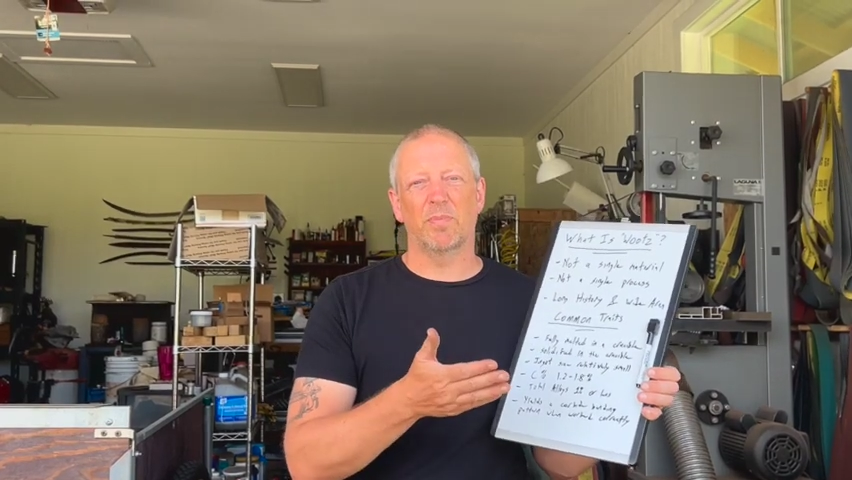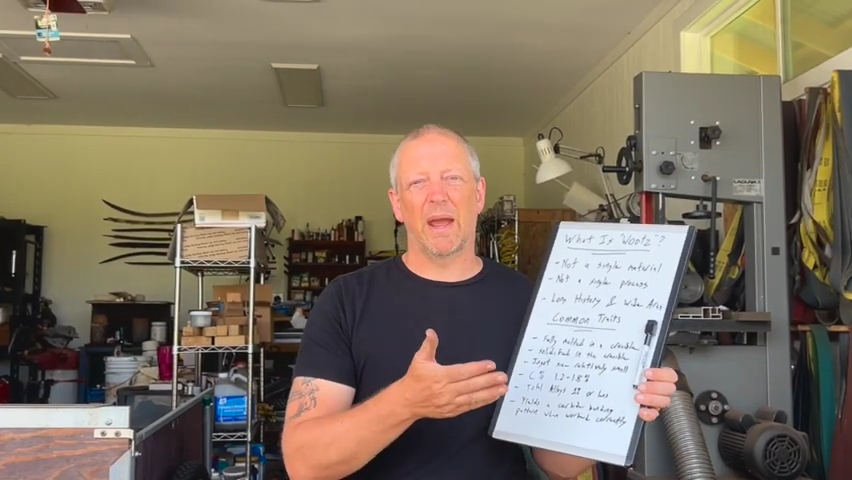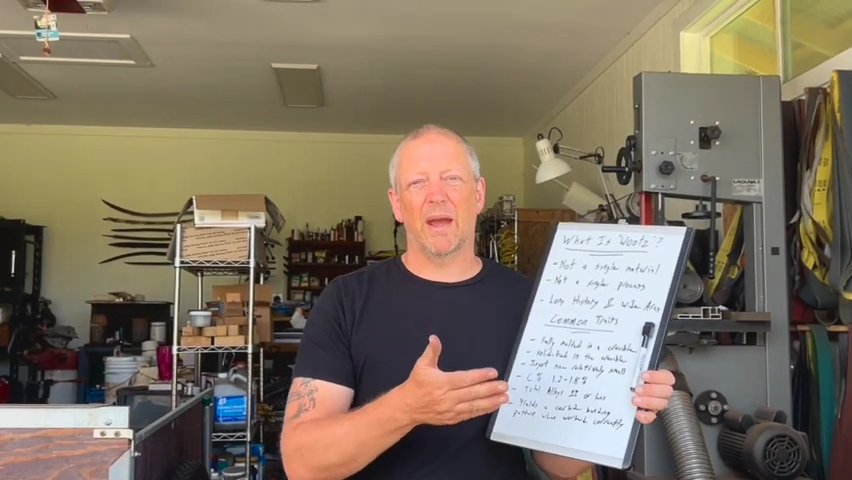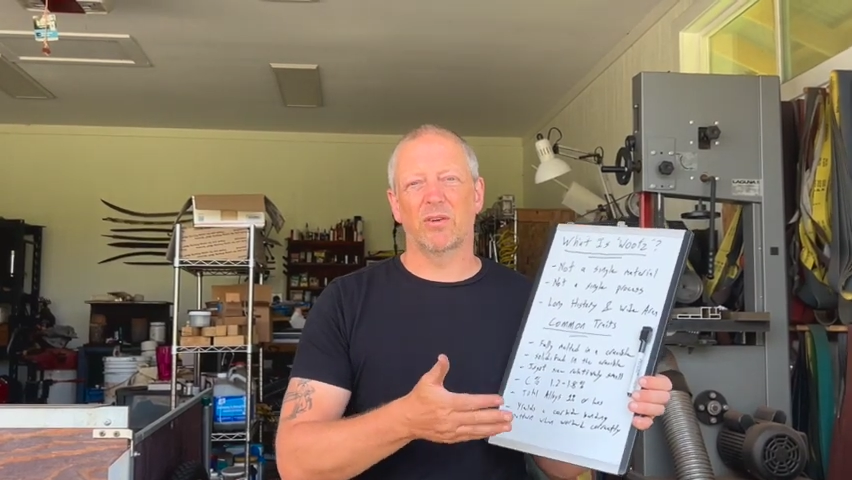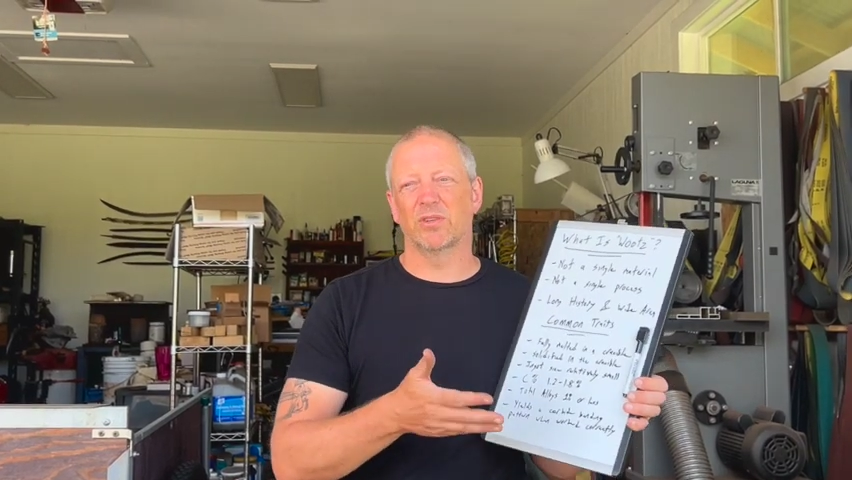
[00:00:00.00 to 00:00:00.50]

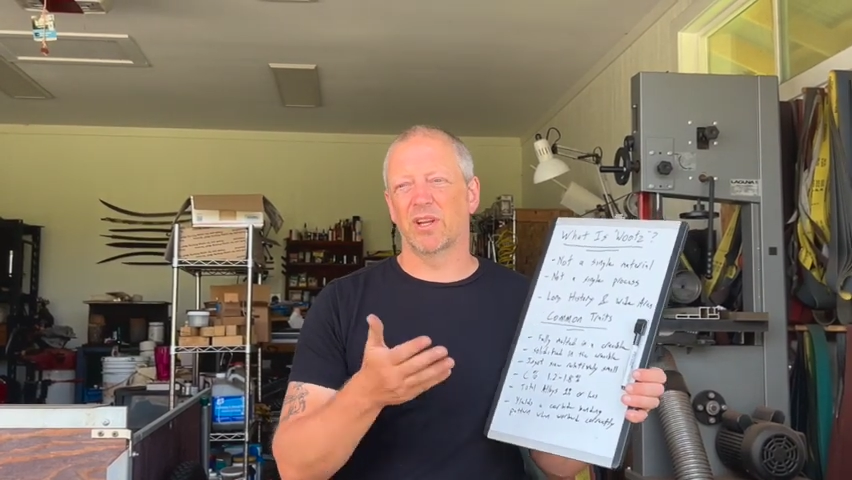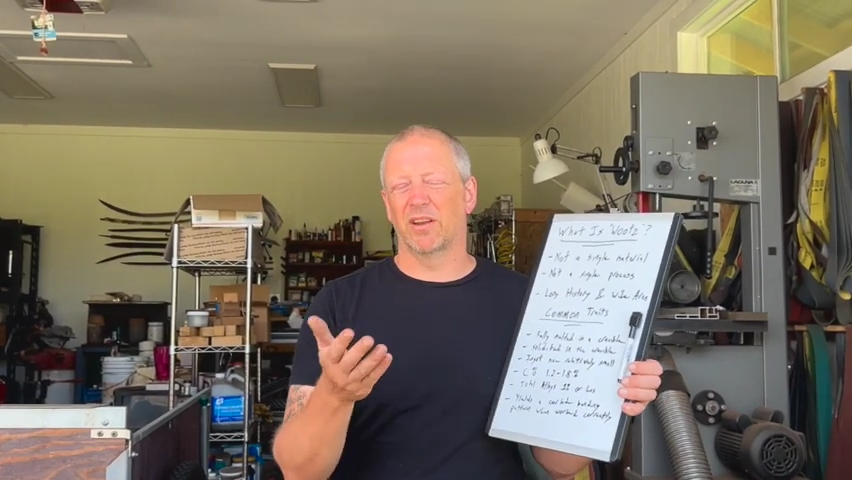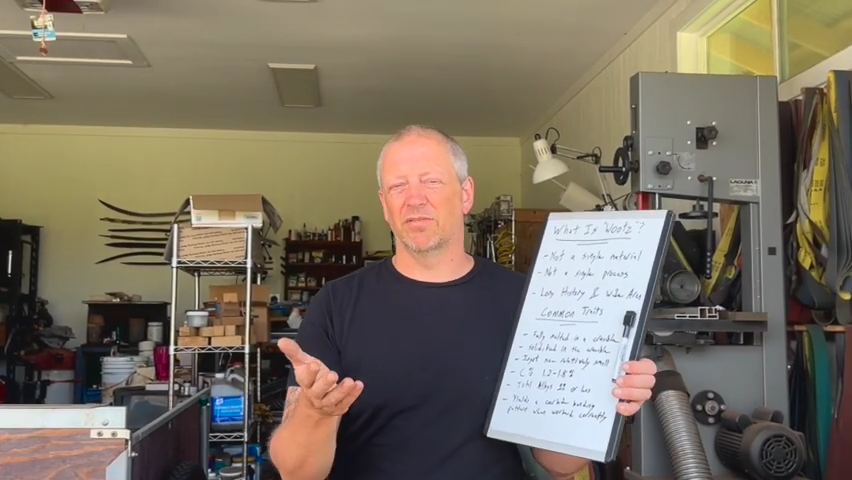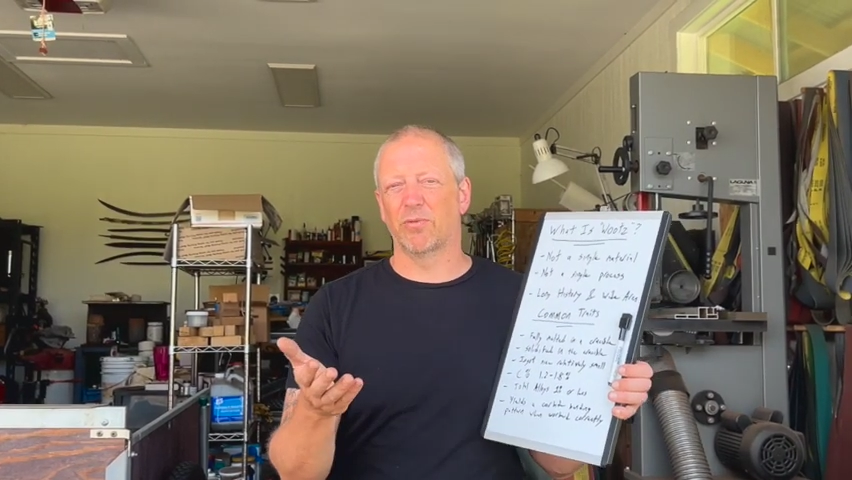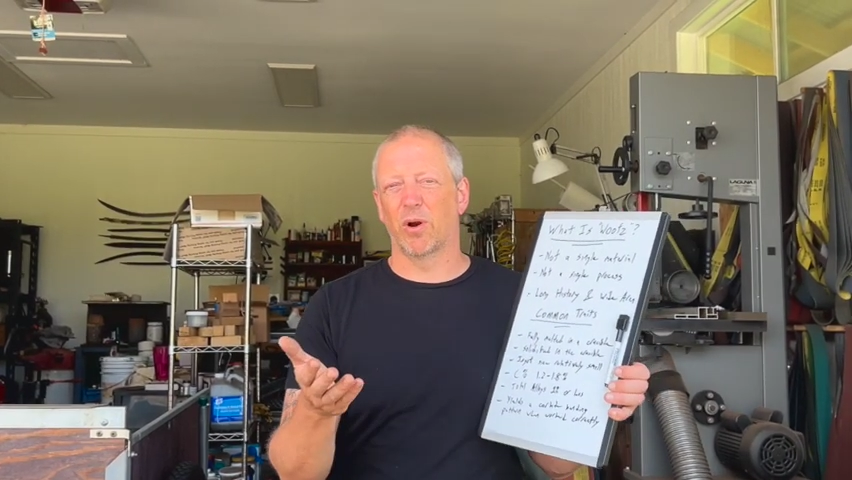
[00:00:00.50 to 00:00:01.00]
pound
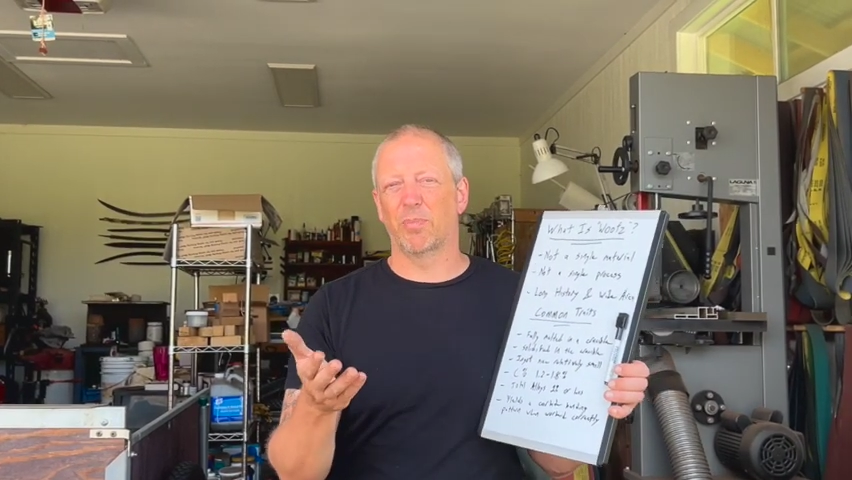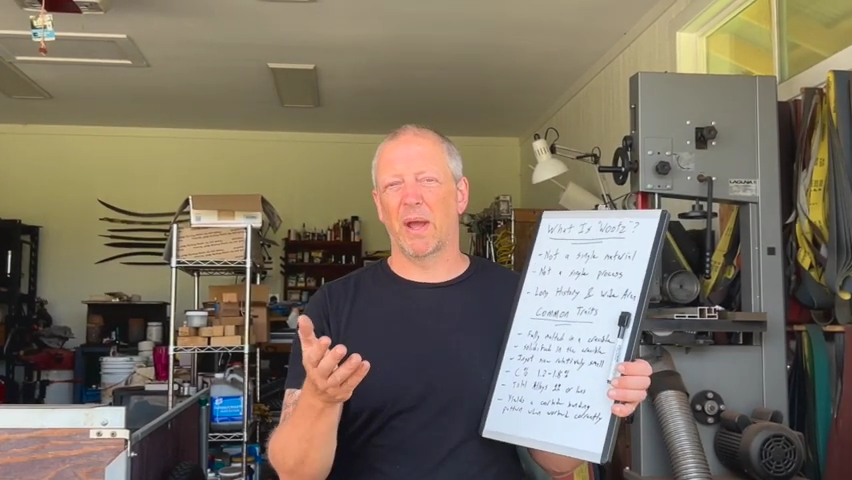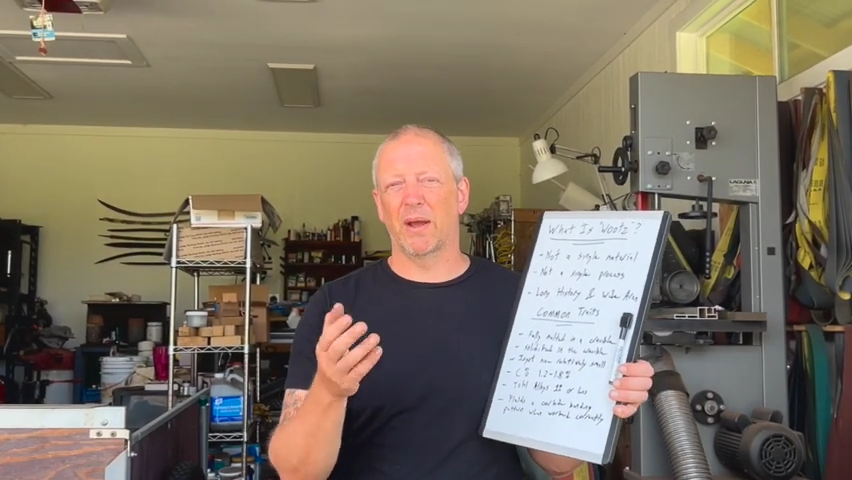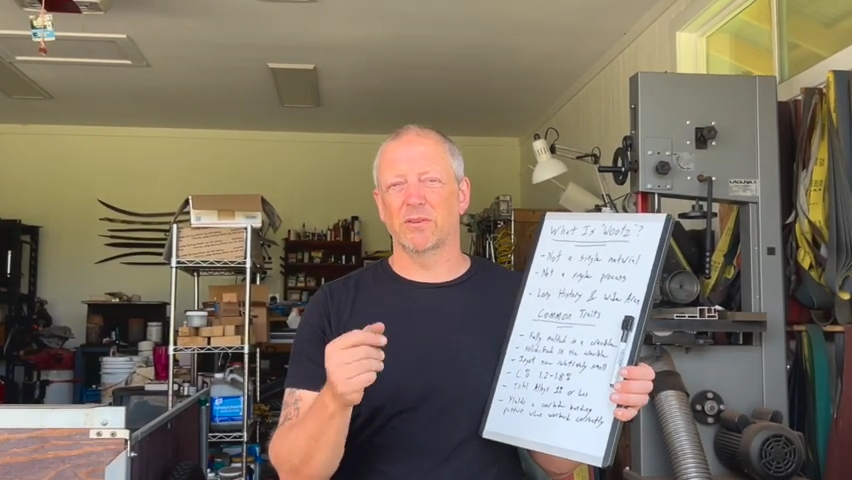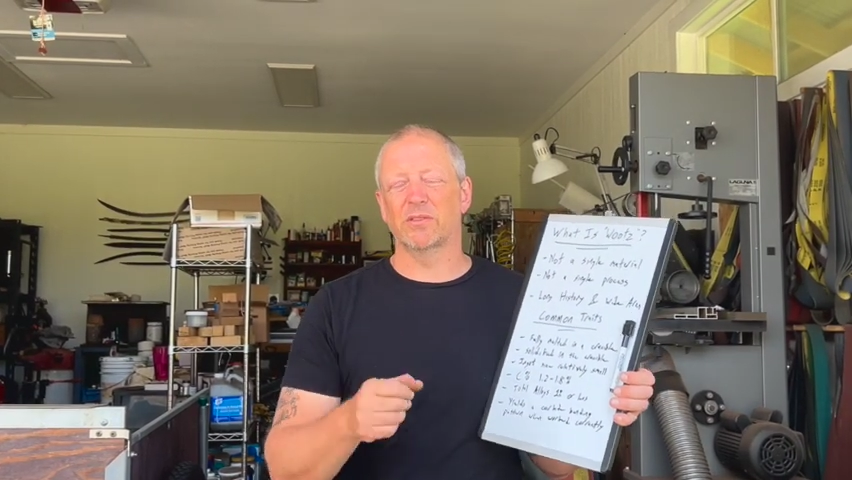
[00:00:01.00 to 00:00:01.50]
and 4
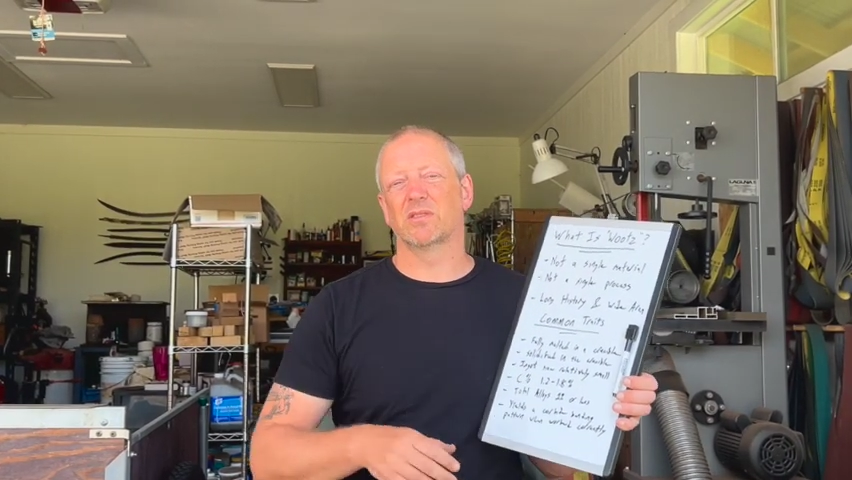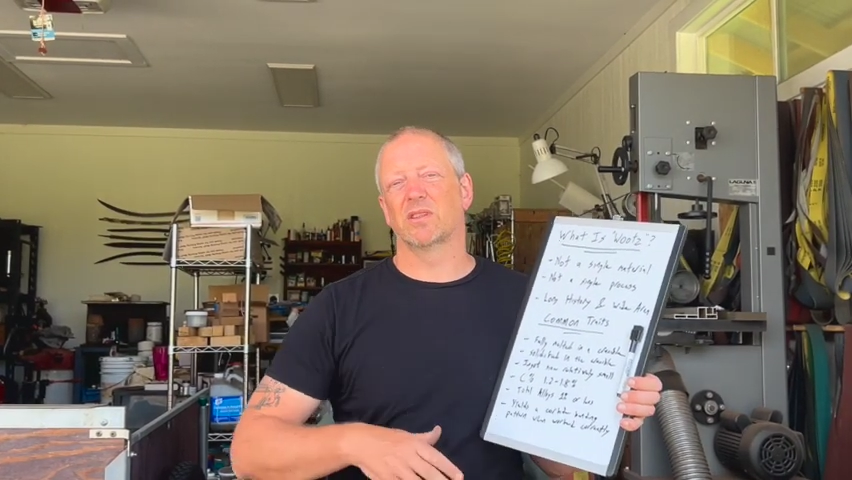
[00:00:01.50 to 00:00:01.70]
pounds.